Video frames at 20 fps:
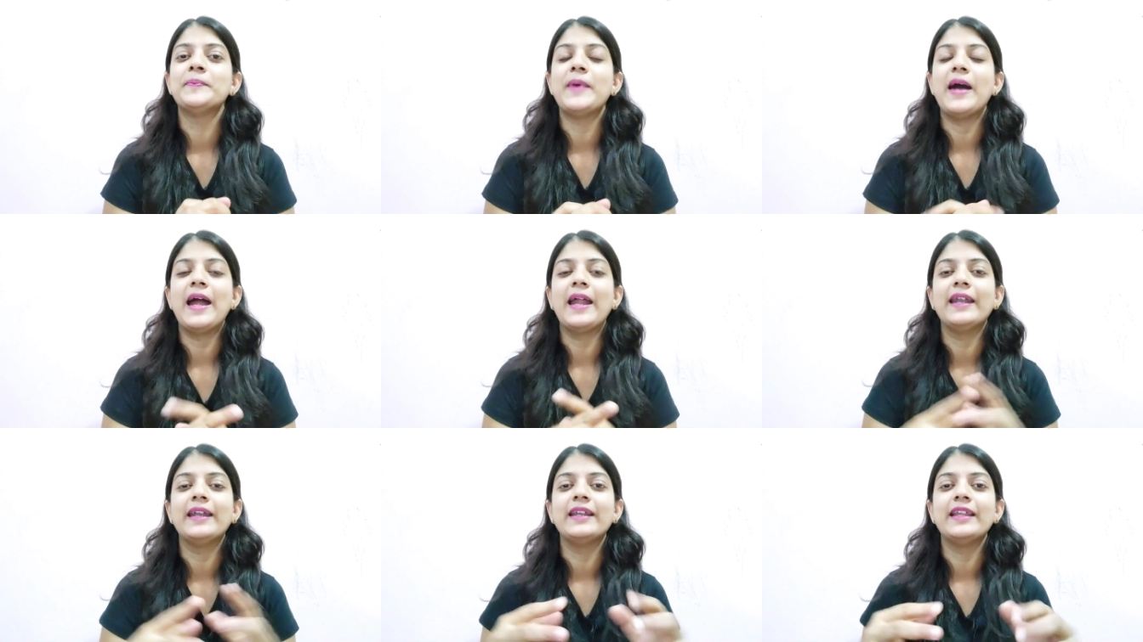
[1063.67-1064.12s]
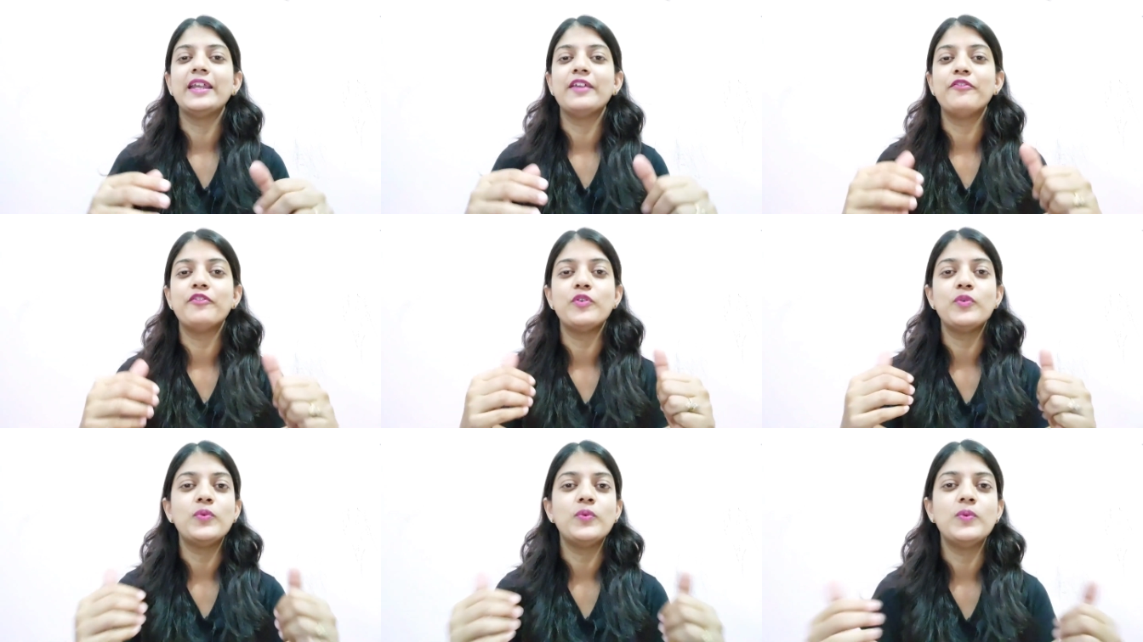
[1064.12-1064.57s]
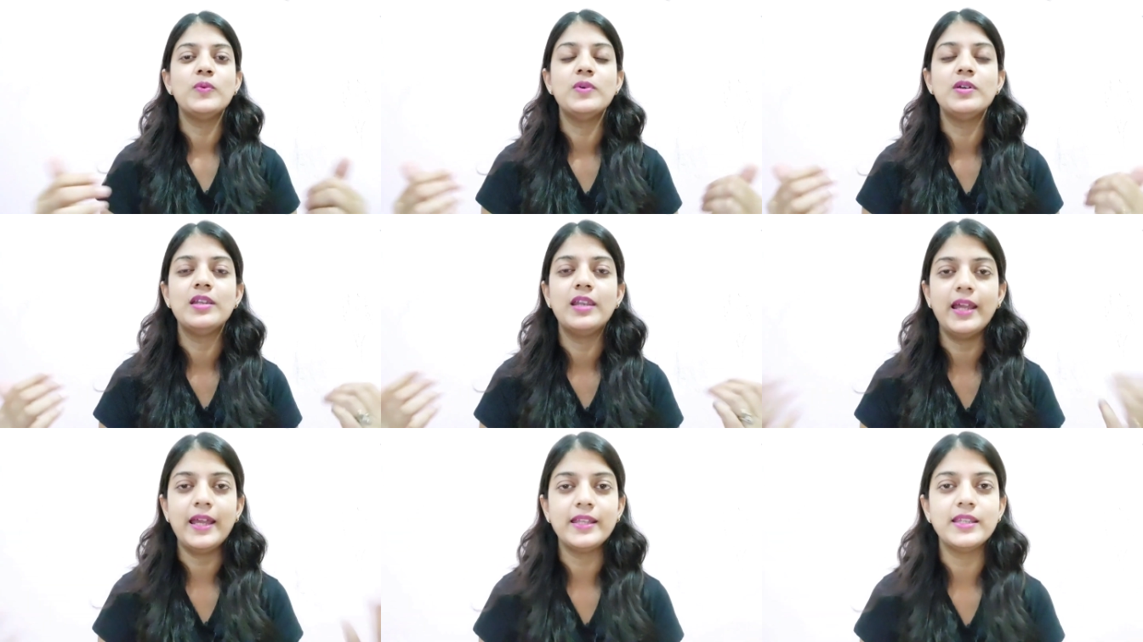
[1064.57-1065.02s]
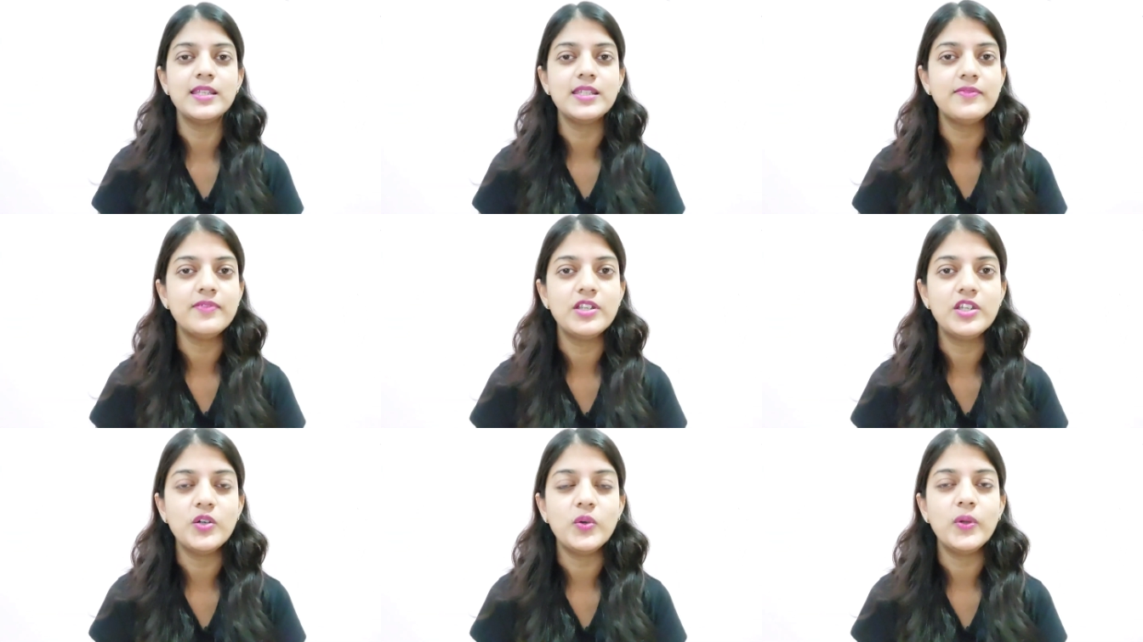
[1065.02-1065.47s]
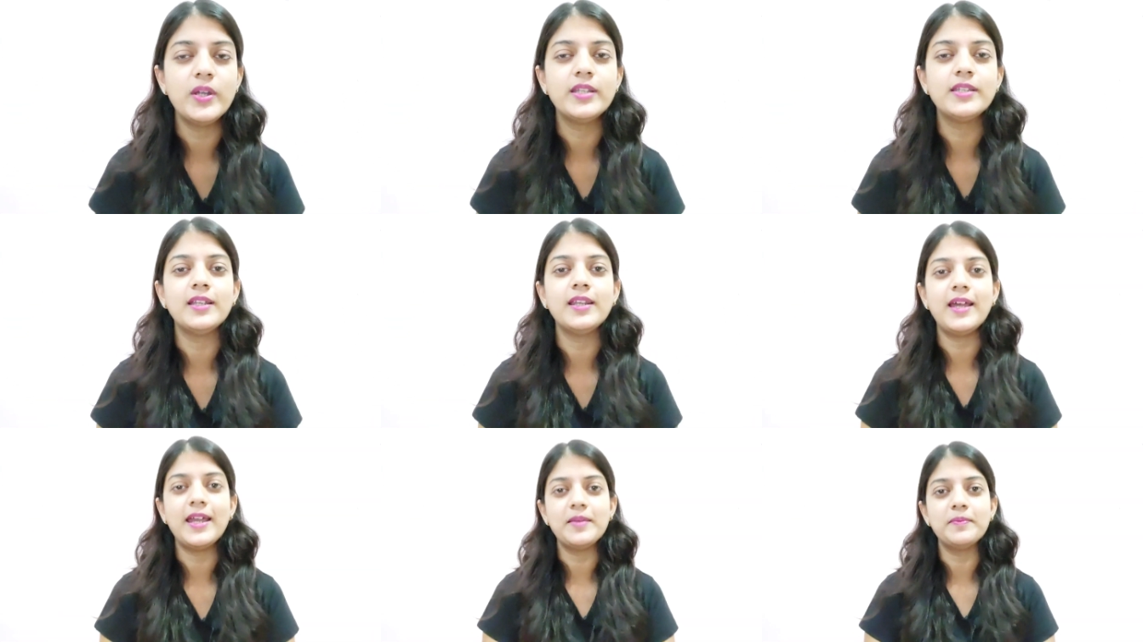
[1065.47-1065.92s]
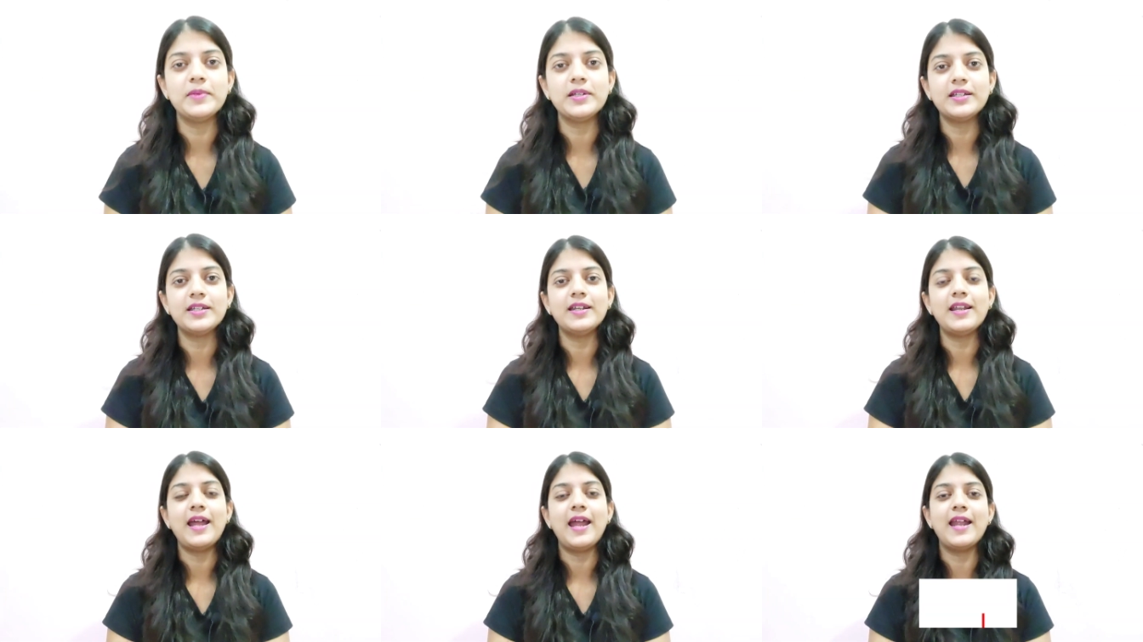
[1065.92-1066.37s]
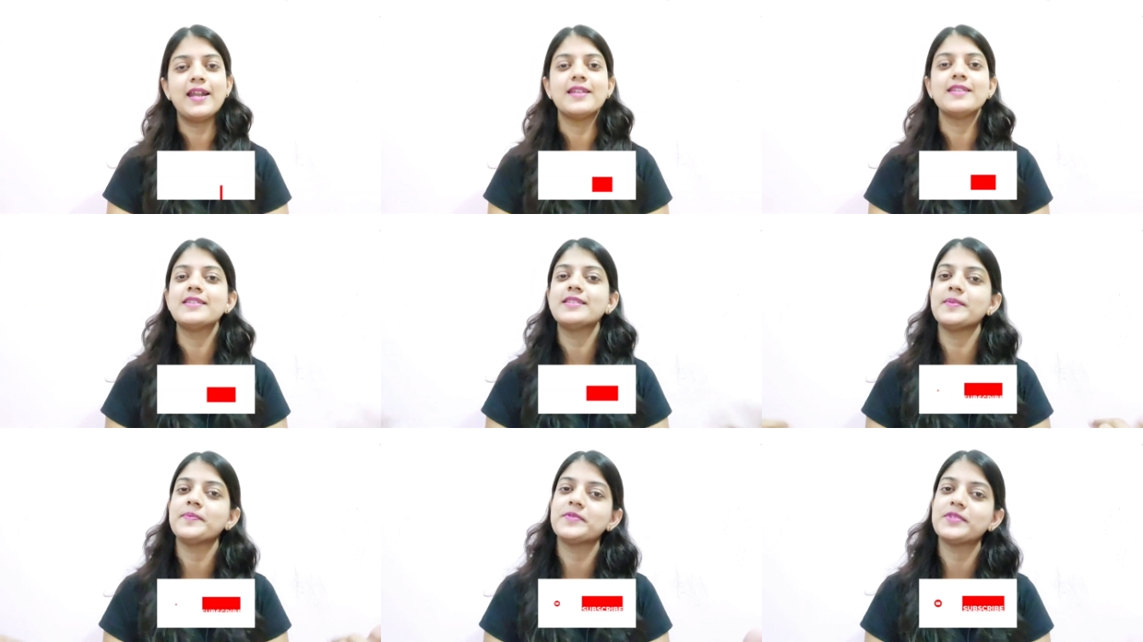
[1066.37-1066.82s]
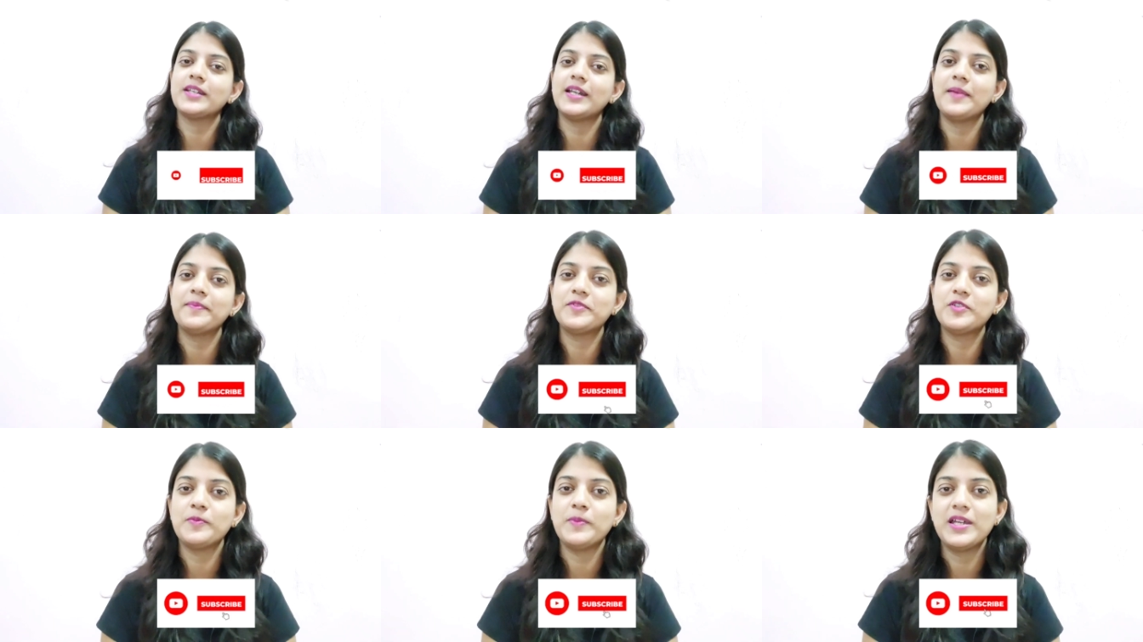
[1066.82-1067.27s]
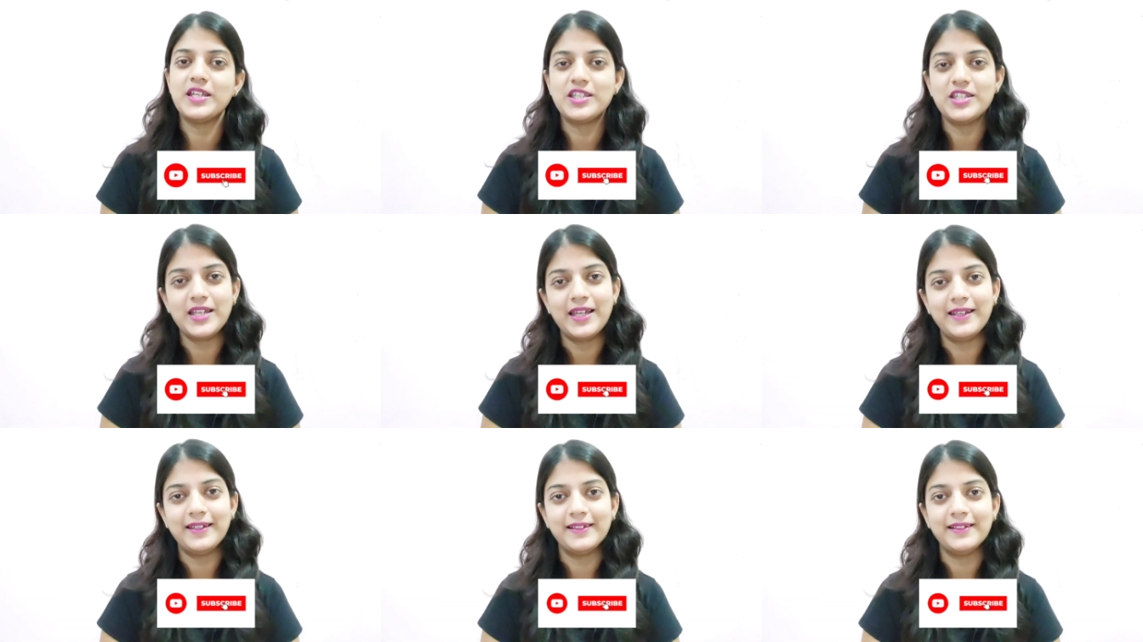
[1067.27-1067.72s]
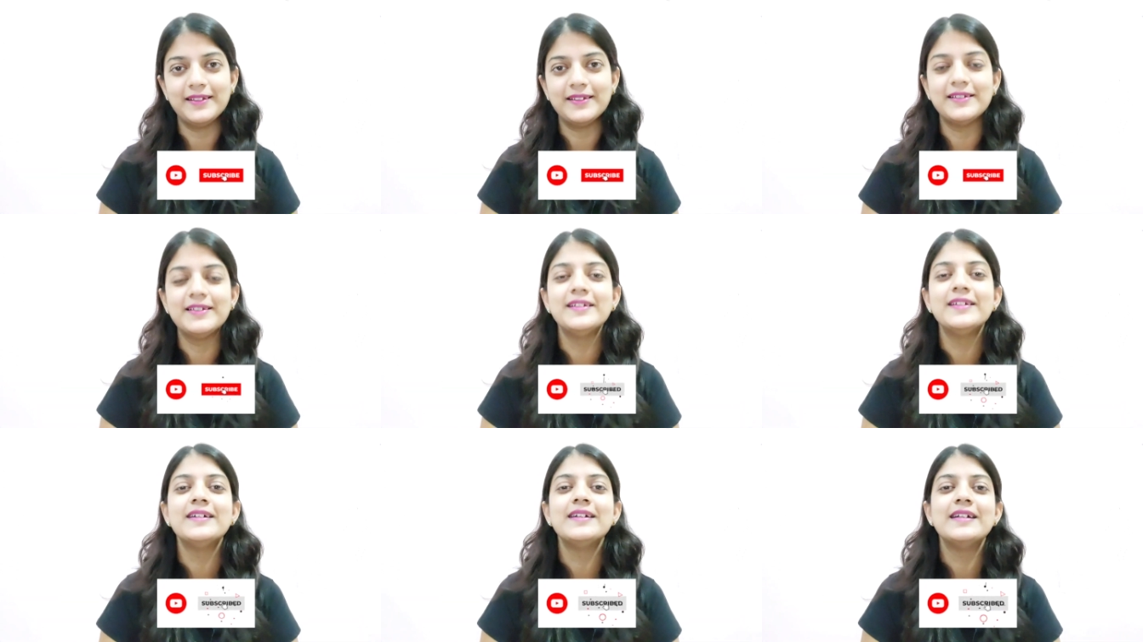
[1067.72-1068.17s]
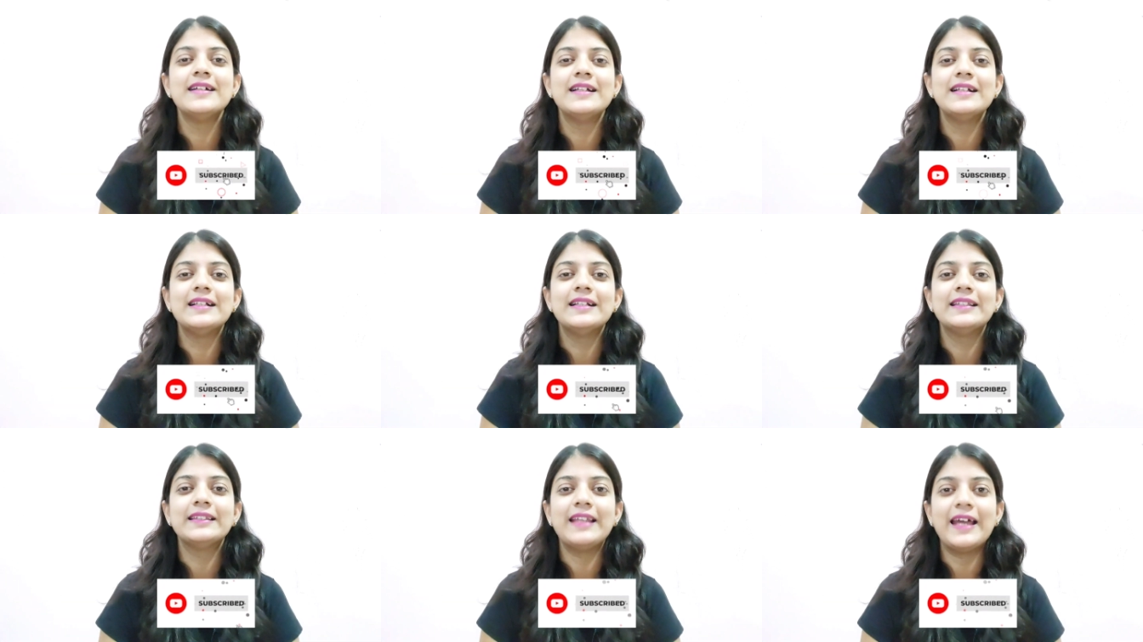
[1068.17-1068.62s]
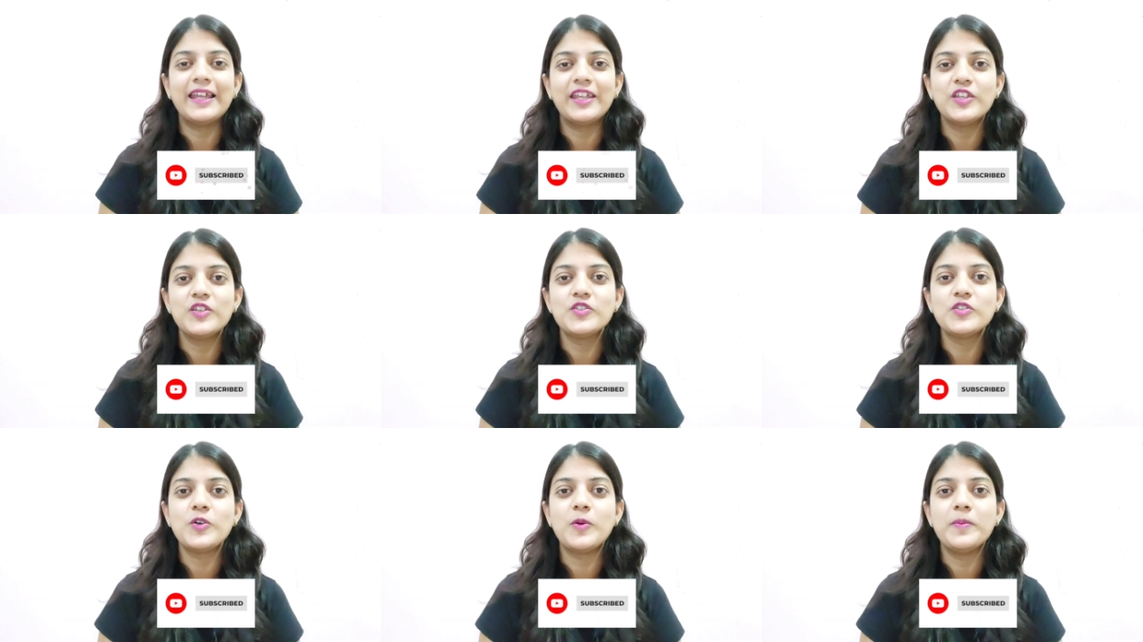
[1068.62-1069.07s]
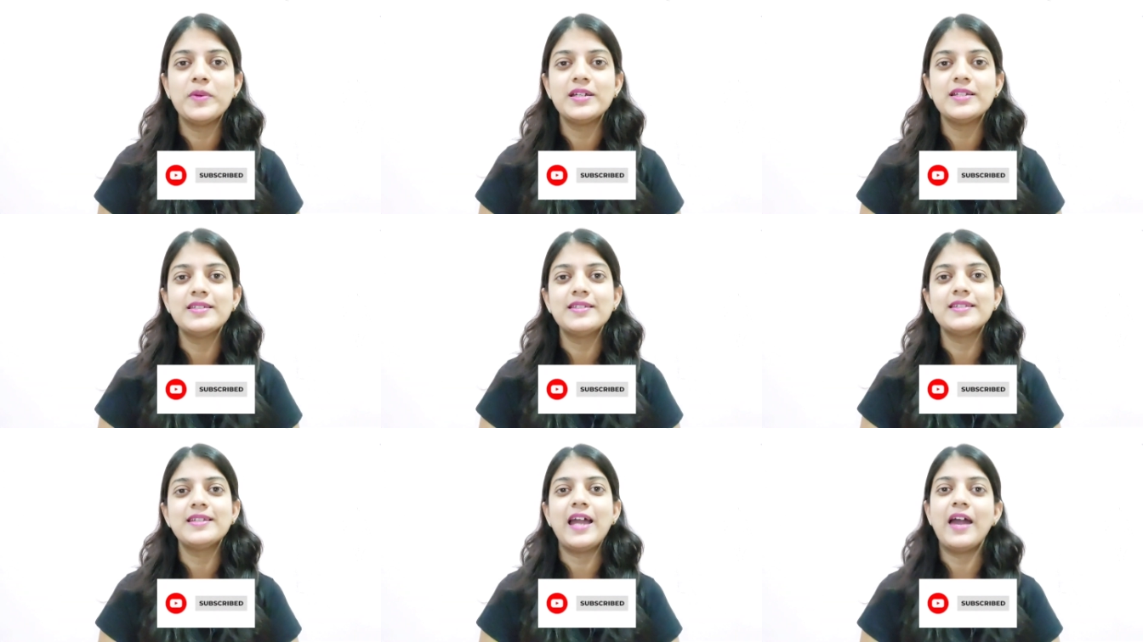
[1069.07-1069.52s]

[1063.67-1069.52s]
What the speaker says: And if you like this video, hit the like button and subscribe to my channel. Thank you so much.